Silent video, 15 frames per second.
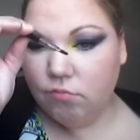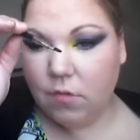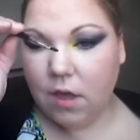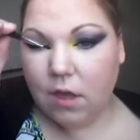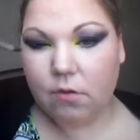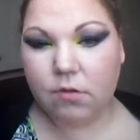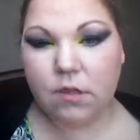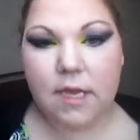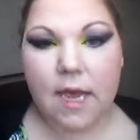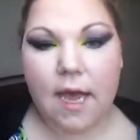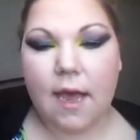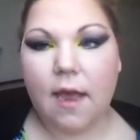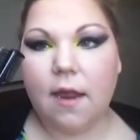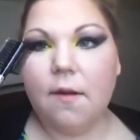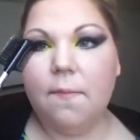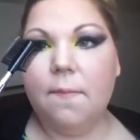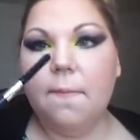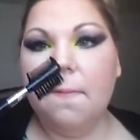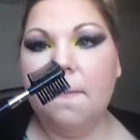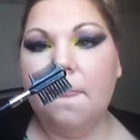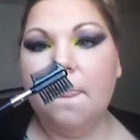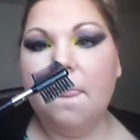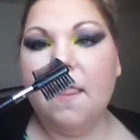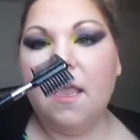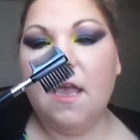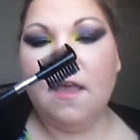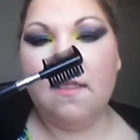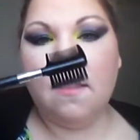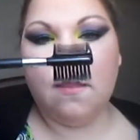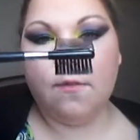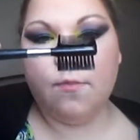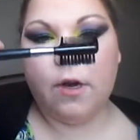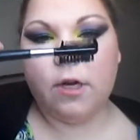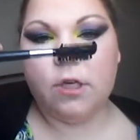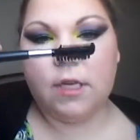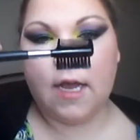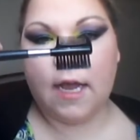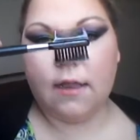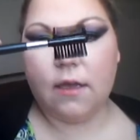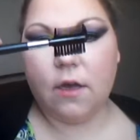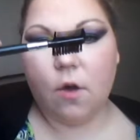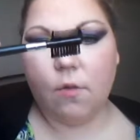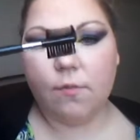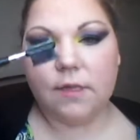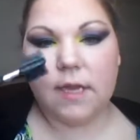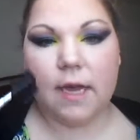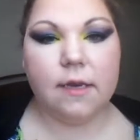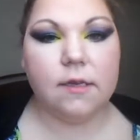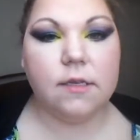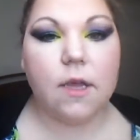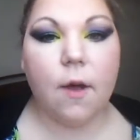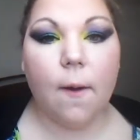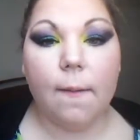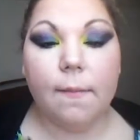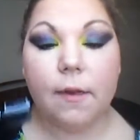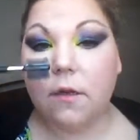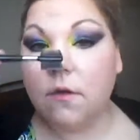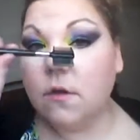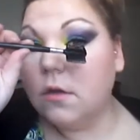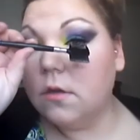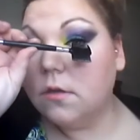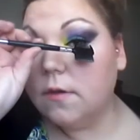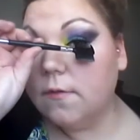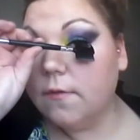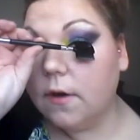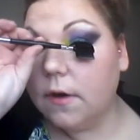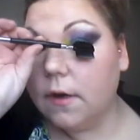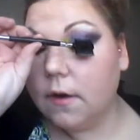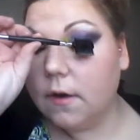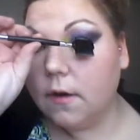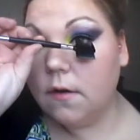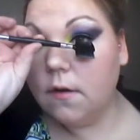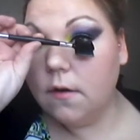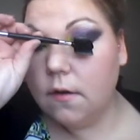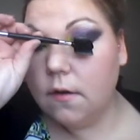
angled side, and then the brush side and the comb side. So, I mean, you could use it for your